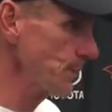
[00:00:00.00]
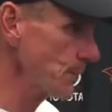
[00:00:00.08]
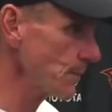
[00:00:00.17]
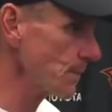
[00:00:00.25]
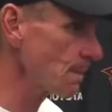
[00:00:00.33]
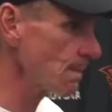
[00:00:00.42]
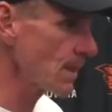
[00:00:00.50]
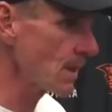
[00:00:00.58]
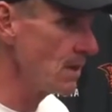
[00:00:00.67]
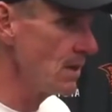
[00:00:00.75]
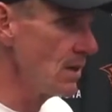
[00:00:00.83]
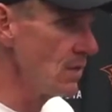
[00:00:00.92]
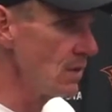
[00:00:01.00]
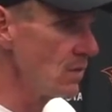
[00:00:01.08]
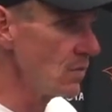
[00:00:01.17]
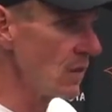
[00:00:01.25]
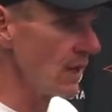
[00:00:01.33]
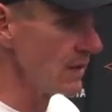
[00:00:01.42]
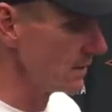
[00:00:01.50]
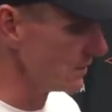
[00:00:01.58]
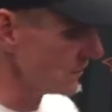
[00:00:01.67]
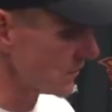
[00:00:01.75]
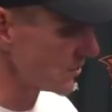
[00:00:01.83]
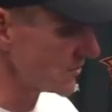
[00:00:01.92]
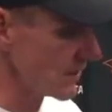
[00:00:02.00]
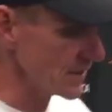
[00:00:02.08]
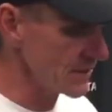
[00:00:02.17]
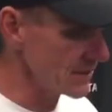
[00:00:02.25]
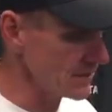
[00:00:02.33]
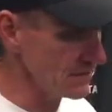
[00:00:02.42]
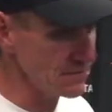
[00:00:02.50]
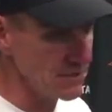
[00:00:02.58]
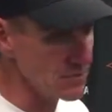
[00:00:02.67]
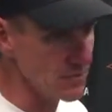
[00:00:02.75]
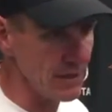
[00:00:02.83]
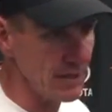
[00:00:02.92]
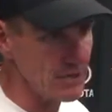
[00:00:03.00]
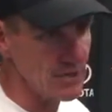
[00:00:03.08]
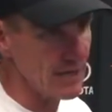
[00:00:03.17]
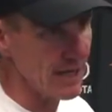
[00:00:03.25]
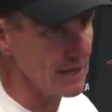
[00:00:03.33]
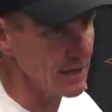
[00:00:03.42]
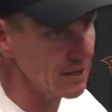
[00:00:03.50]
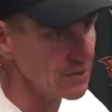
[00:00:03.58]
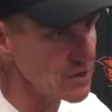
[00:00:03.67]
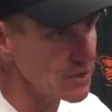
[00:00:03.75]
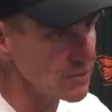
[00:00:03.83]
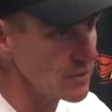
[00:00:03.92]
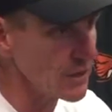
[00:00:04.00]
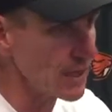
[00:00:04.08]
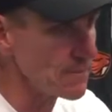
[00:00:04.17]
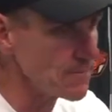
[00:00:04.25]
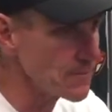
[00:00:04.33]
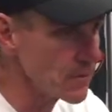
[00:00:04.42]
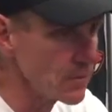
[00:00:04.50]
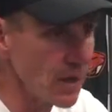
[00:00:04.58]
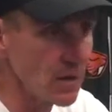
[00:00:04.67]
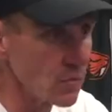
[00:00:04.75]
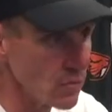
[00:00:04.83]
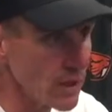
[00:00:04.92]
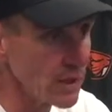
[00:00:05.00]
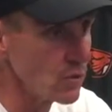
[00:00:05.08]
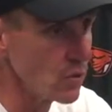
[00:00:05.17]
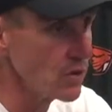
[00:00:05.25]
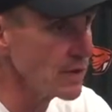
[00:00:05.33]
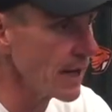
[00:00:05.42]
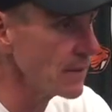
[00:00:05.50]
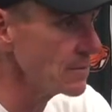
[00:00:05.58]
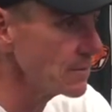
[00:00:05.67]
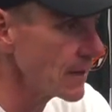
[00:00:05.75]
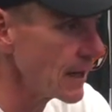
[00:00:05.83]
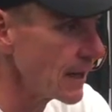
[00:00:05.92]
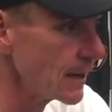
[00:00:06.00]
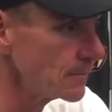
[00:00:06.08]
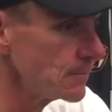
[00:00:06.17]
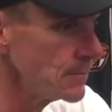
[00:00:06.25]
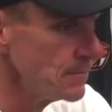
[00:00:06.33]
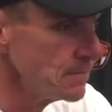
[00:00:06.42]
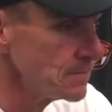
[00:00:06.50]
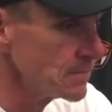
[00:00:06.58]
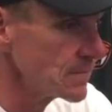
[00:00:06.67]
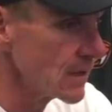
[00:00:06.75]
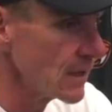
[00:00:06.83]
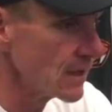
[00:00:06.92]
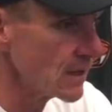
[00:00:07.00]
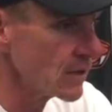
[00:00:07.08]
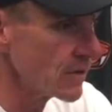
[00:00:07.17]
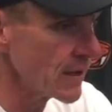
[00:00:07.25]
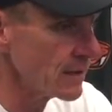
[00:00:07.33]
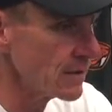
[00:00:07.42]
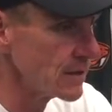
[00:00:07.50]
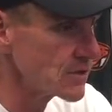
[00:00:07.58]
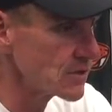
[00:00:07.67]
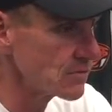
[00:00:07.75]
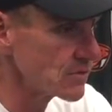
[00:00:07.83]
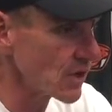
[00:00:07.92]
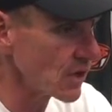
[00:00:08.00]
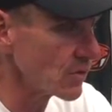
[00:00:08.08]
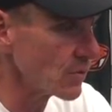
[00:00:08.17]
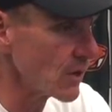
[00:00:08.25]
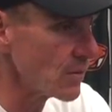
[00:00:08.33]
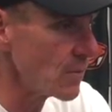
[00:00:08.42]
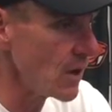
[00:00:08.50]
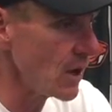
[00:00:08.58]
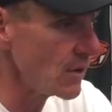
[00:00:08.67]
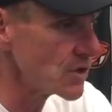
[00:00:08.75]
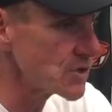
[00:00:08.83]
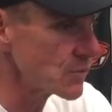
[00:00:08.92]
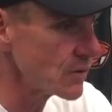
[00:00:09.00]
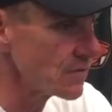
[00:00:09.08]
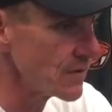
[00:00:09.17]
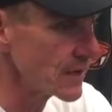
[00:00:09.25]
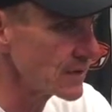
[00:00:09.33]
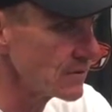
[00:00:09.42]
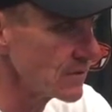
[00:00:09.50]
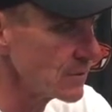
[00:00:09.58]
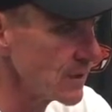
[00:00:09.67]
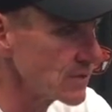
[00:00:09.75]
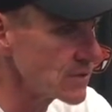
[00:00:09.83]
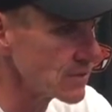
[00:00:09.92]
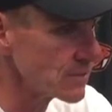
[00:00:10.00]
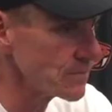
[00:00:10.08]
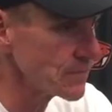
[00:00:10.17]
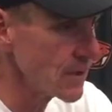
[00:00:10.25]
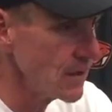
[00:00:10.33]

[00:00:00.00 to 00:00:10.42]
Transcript: about your defense. Well, first of all, I thought the defense played outstanding. Obviously, we got we got a, we got a little worn down. Um, you know, they, they started to run the ball on us and were effective. They made some